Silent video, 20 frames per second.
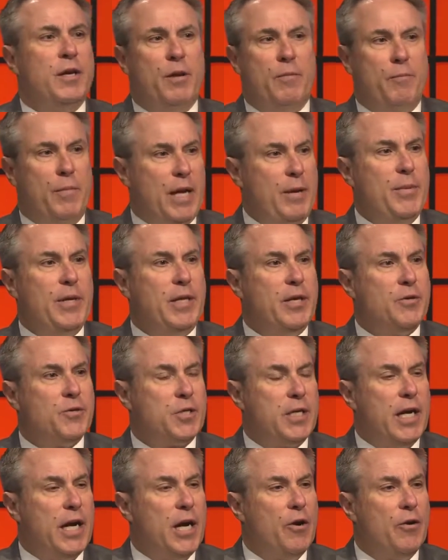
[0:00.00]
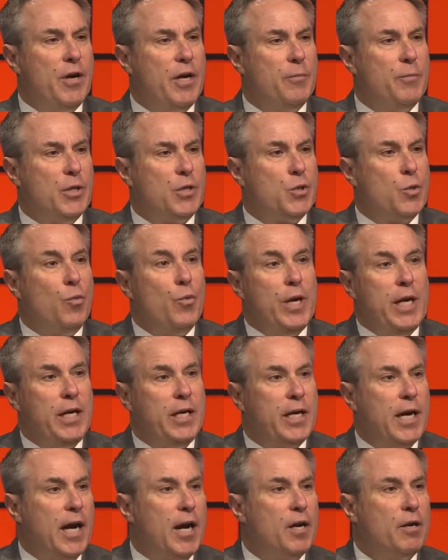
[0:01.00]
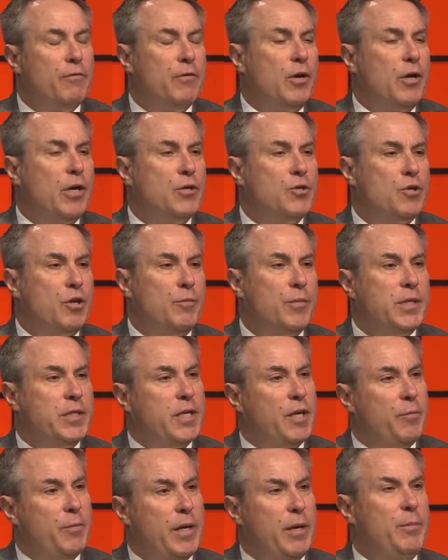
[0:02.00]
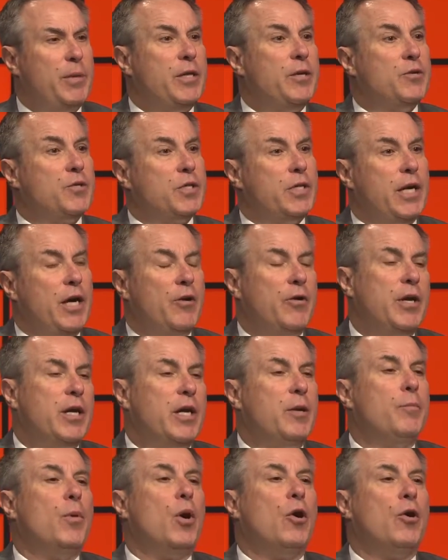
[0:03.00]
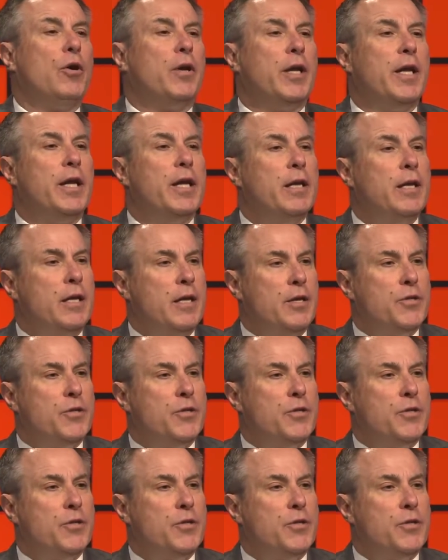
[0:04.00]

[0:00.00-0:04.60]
Maybe there's an area between Collierville and Germantown. Maybe there's an area in Bartlett.